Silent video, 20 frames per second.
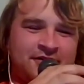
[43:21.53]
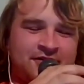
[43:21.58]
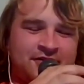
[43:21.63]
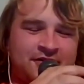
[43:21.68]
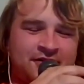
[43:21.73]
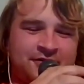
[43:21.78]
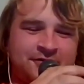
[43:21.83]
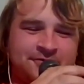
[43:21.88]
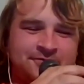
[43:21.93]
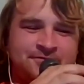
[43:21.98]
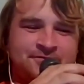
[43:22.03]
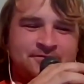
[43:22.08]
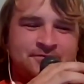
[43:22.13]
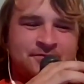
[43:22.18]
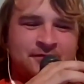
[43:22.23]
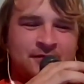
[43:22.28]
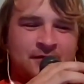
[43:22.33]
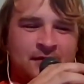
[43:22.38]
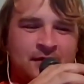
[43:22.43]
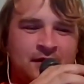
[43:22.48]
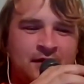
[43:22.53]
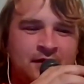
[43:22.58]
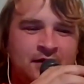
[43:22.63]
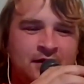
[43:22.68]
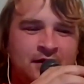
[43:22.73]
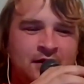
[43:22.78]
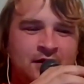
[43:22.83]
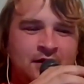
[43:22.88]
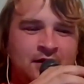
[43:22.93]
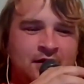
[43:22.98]
So,
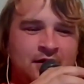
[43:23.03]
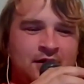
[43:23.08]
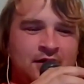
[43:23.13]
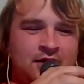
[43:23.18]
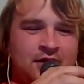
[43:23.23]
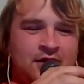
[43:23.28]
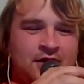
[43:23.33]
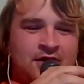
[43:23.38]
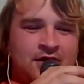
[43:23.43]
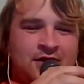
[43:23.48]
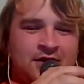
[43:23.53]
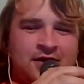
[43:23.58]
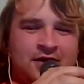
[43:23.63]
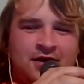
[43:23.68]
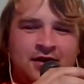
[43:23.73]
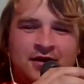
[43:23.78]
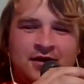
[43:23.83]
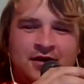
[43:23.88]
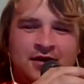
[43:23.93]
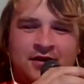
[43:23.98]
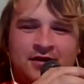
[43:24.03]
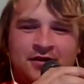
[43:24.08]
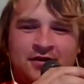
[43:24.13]
to